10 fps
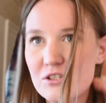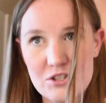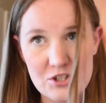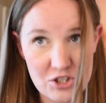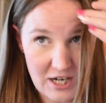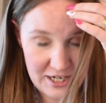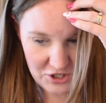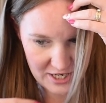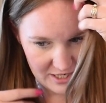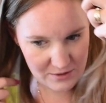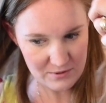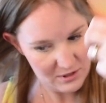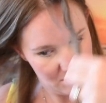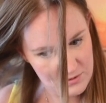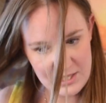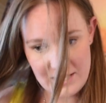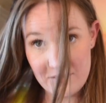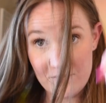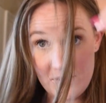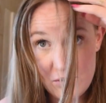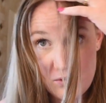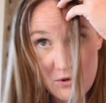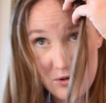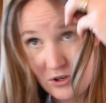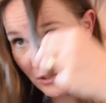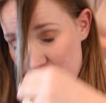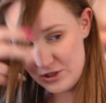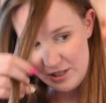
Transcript: Should I try to get one of those like Velcro curlers